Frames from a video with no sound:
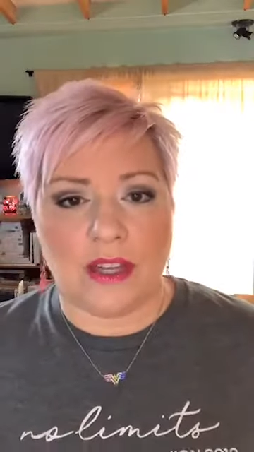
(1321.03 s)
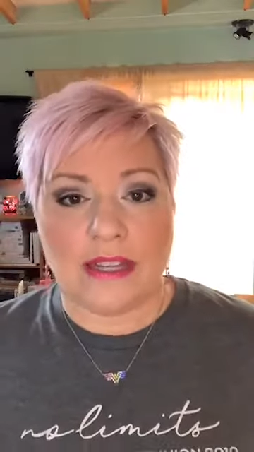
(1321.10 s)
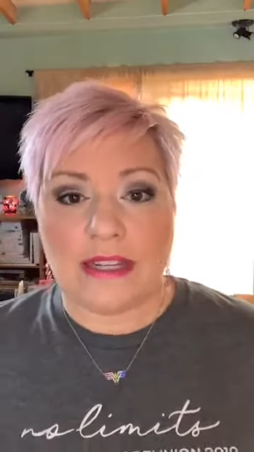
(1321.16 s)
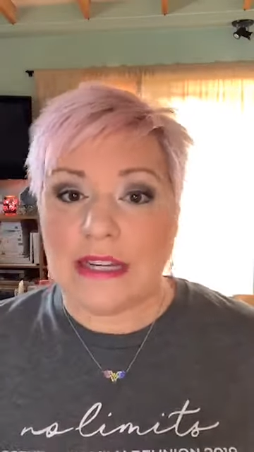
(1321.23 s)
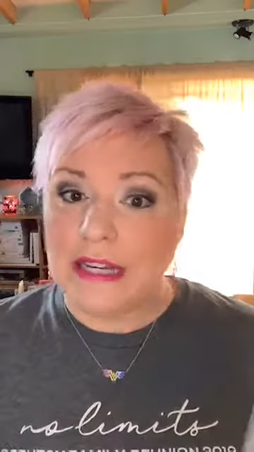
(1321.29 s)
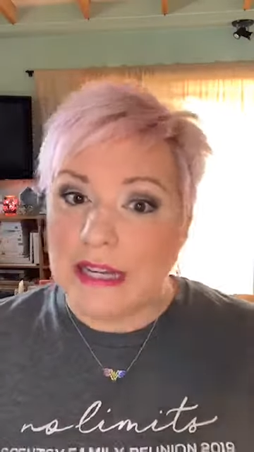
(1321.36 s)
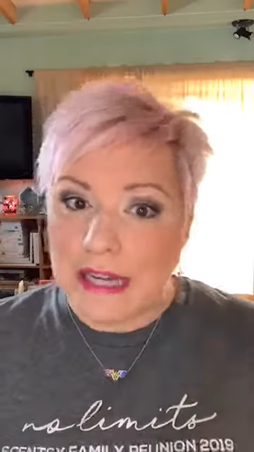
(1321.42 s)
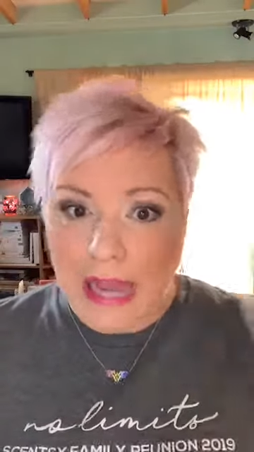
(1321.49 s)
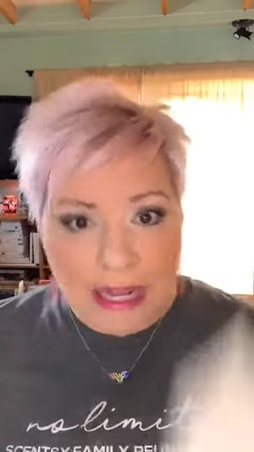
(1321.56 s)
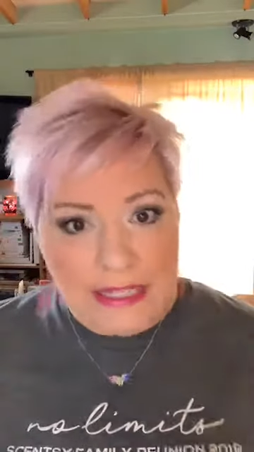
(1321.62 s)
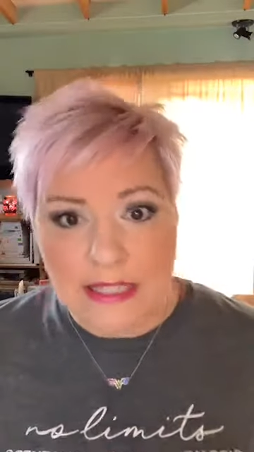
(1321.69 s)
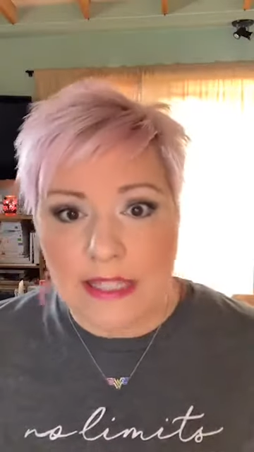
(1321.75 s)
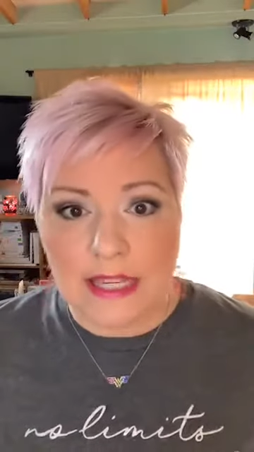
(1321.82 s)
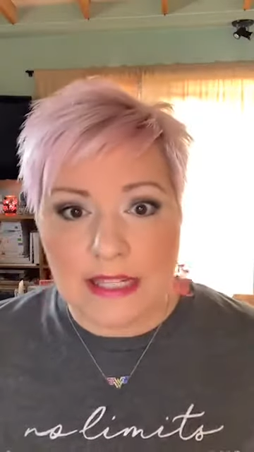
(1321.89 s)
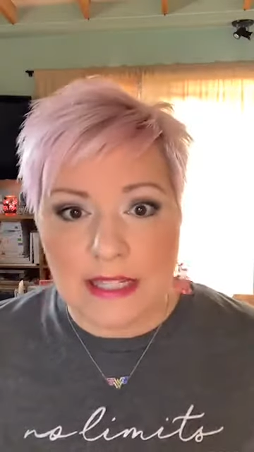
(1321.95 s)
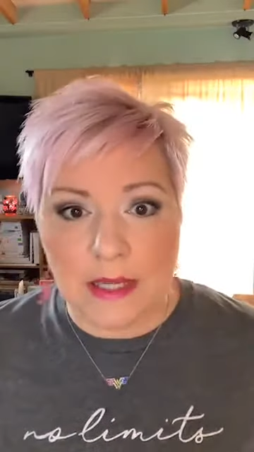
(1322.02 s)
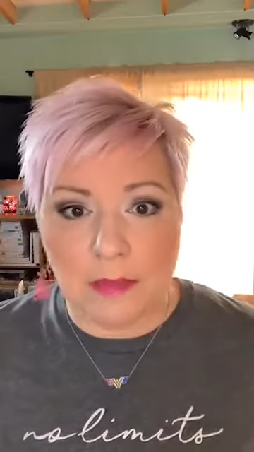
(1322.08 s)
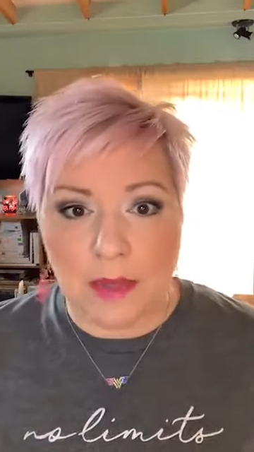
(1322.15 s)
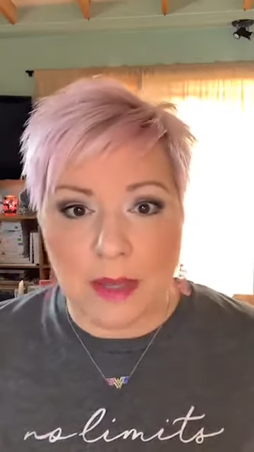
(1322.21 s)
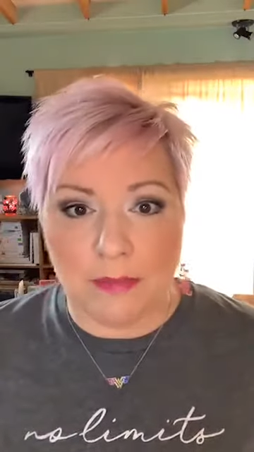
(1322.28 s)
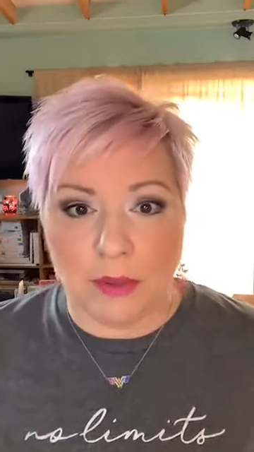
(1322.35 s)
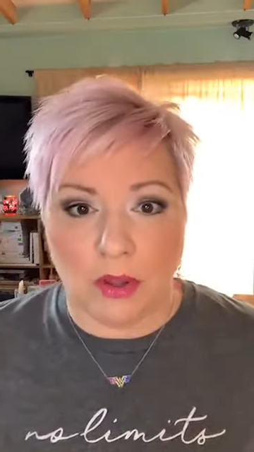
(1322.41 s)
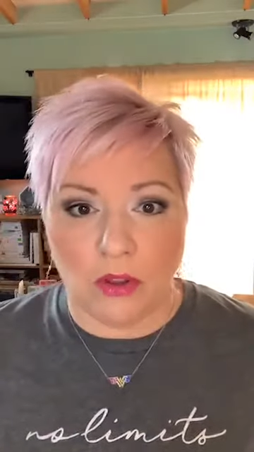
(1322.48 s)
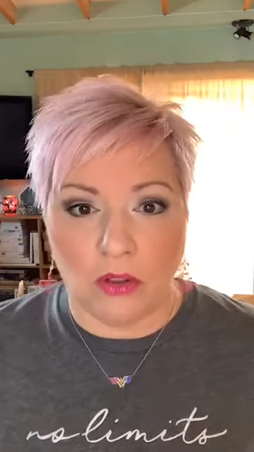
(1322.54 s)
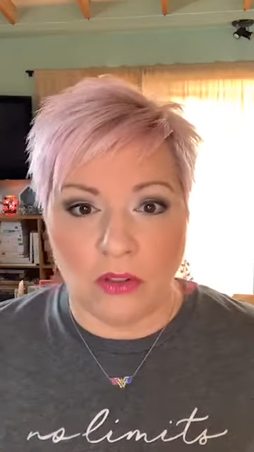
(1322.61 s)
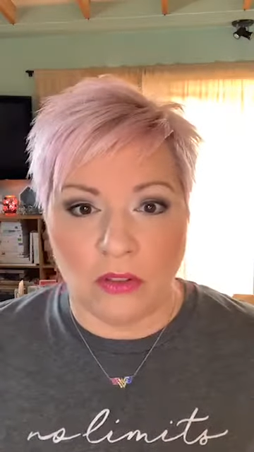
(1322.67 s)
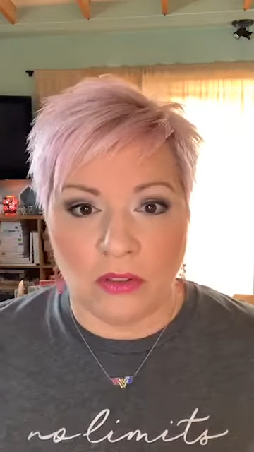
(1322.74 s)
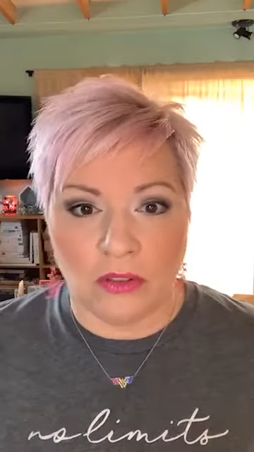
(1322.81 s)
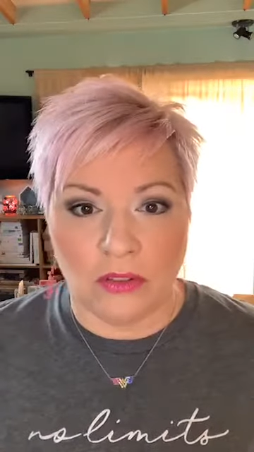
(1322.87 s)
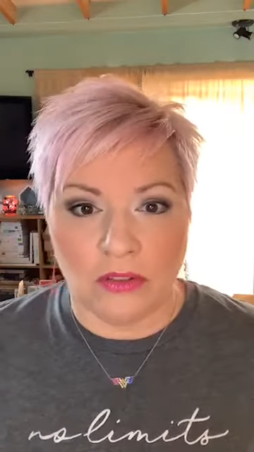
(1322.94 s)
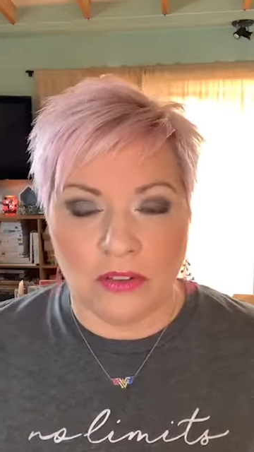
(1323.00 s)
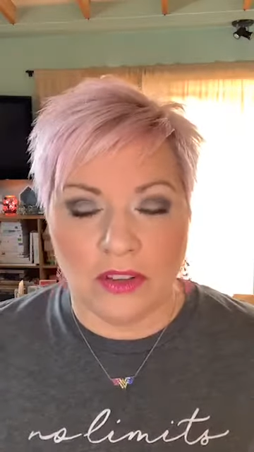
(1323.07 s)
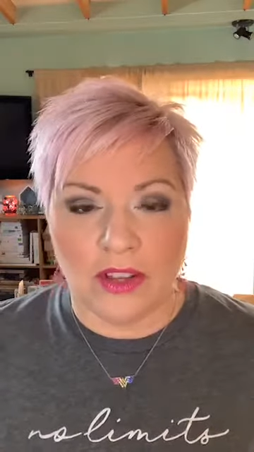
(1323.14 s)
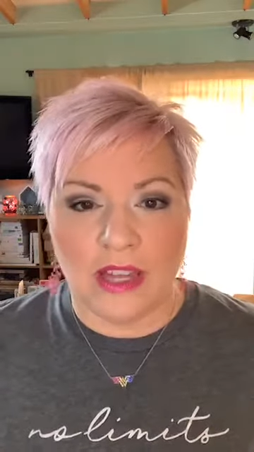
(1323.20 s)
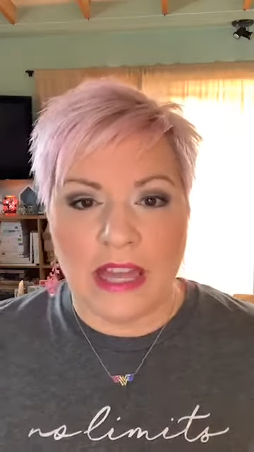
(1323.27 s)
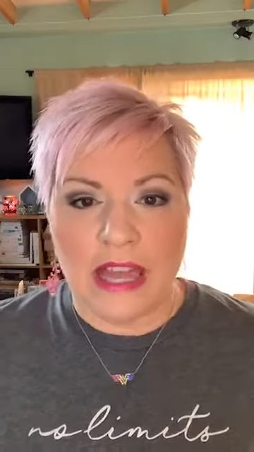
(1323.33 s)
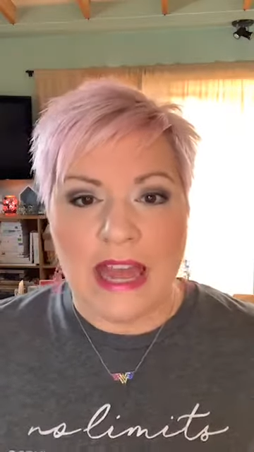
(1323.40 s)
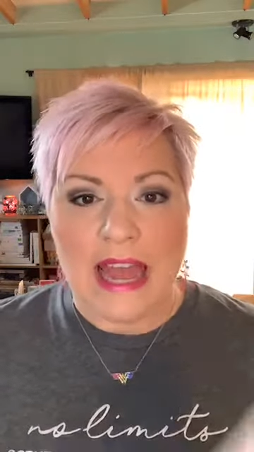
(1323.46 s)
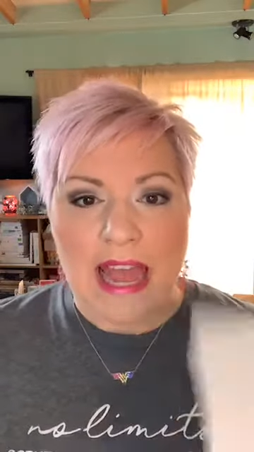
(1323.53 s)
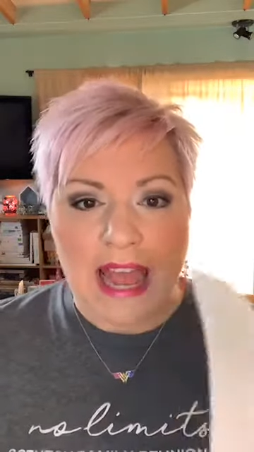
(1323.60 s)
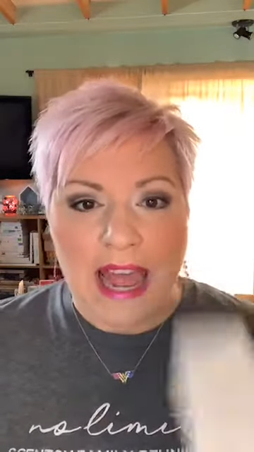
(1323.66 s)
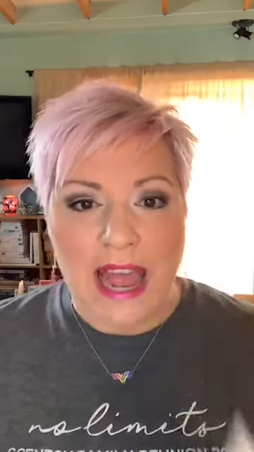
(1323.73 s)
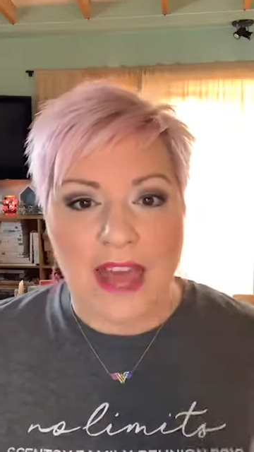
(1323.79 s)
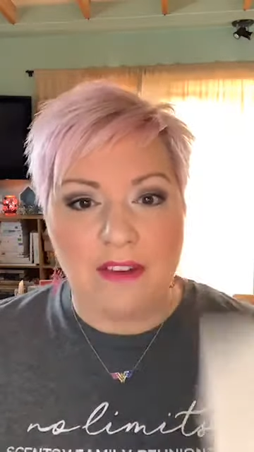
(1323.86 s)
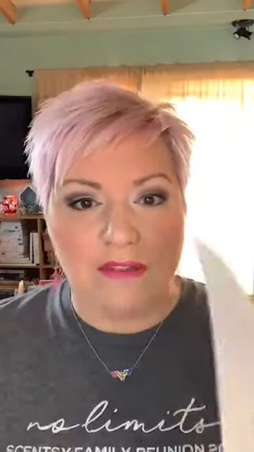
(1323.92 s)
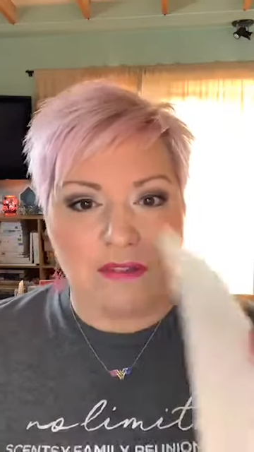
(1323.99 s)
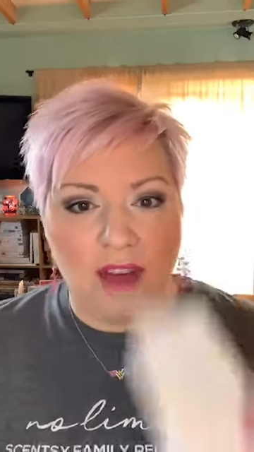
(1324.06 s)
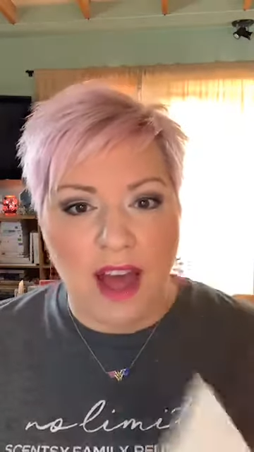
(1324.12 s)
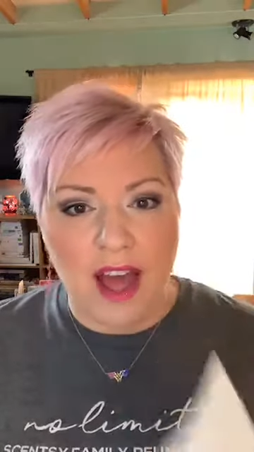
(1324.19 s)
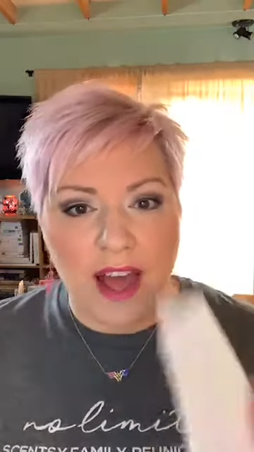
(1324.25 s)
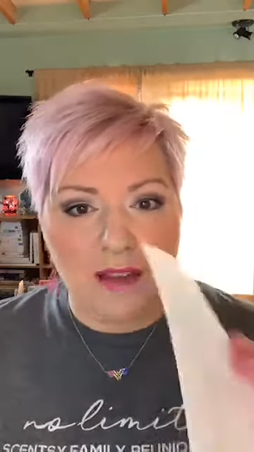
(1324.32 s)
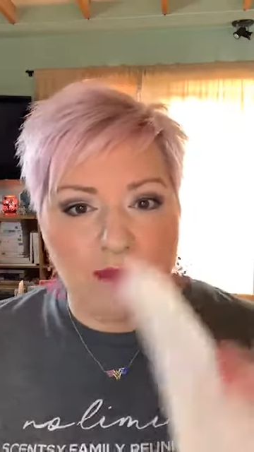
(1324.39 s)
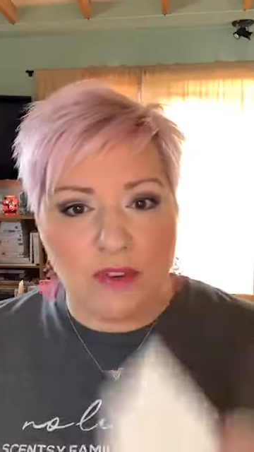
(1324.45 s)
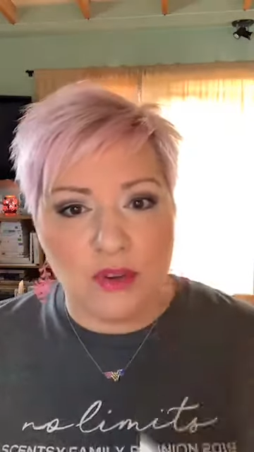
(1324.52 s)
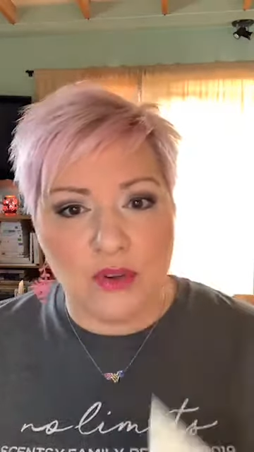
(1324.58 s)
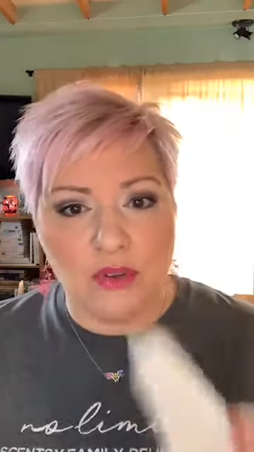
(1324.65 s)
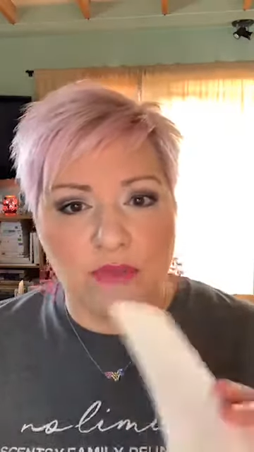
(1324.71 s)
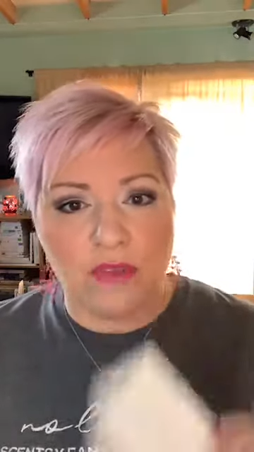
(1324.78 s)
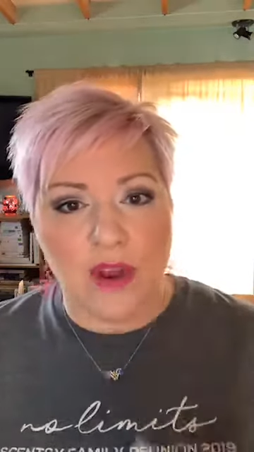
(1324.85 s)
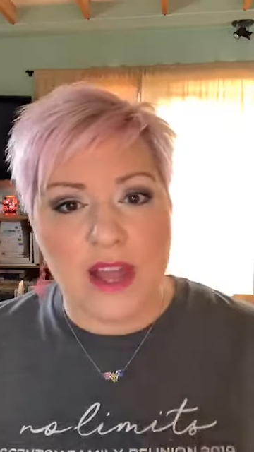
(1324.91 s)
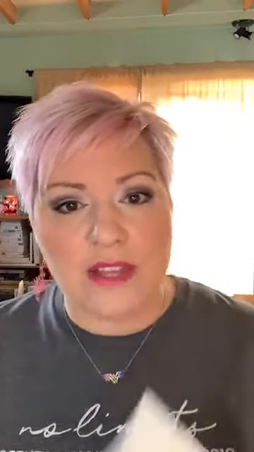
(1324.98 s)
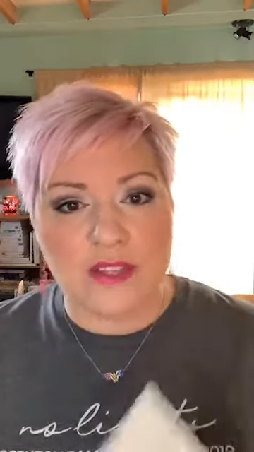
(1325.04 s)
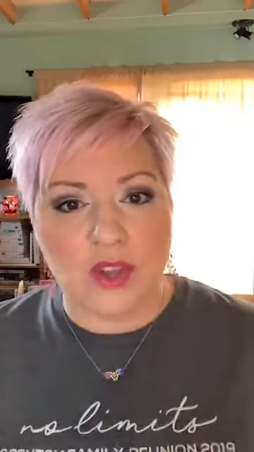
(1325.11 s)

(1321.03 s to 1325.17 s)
Not sensey people. Add five new friends